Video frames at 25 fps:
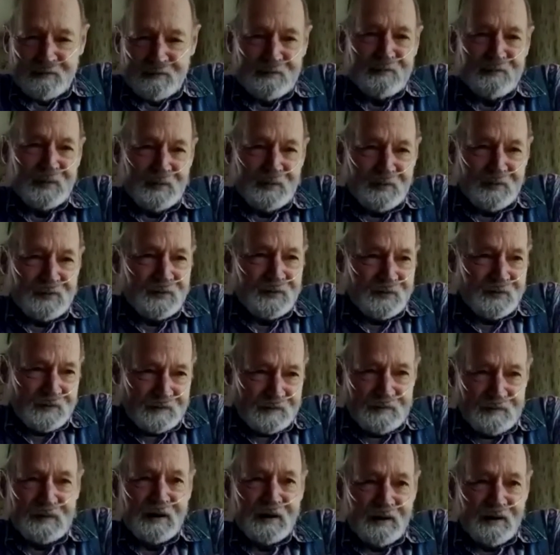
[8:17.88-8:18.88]
people took
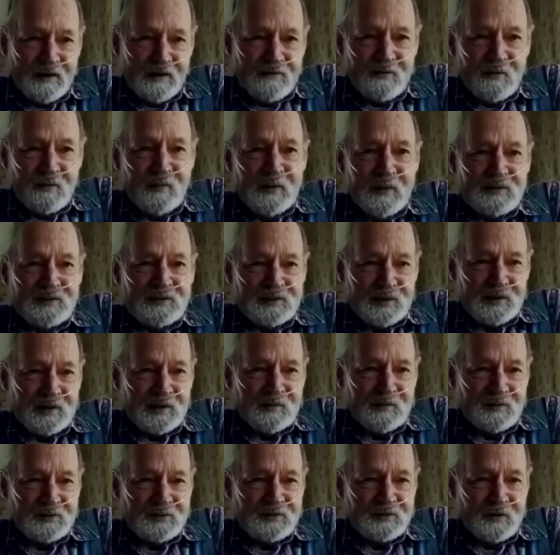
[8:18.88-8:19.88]
care of him and sent him
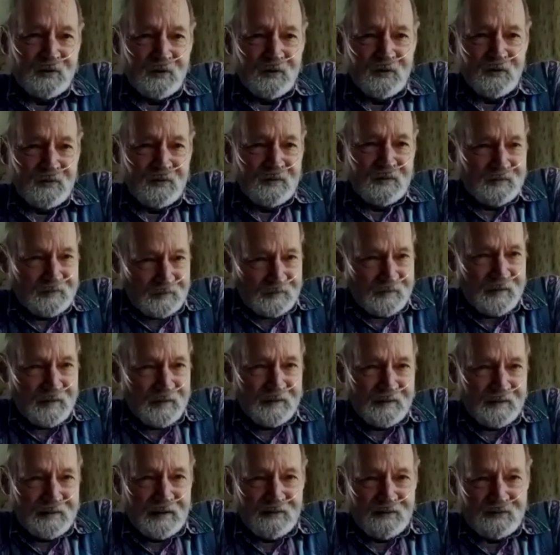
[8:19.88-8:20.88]
to school,
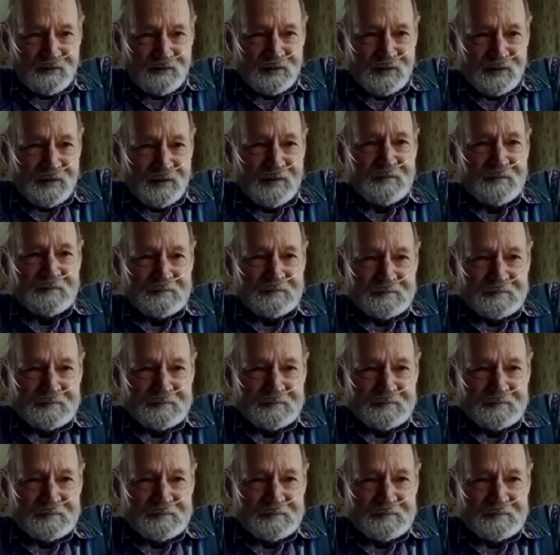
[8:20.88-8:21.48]
and that was good.